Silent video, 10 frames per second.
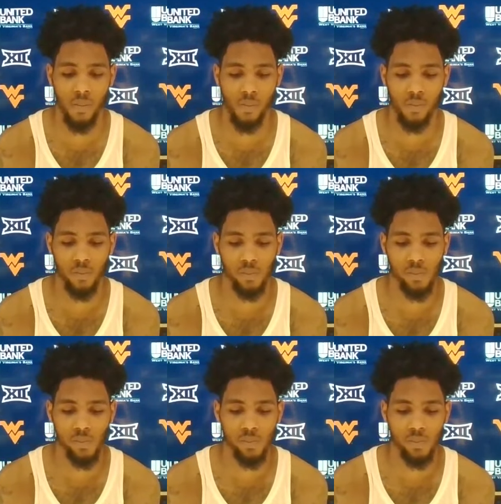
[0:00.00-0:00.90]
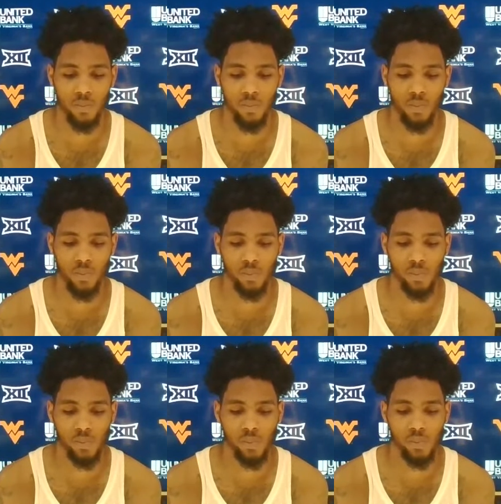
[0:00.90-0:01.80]

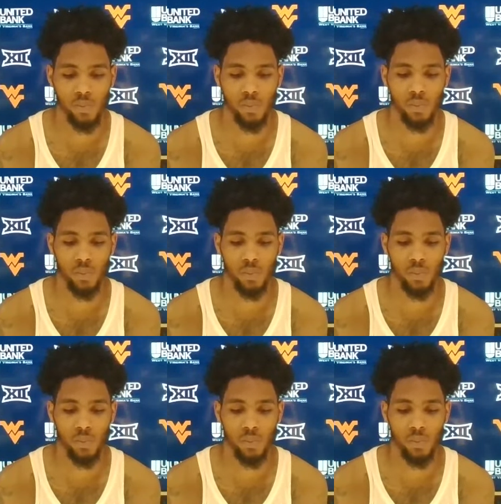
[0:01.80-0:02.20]
[no speech]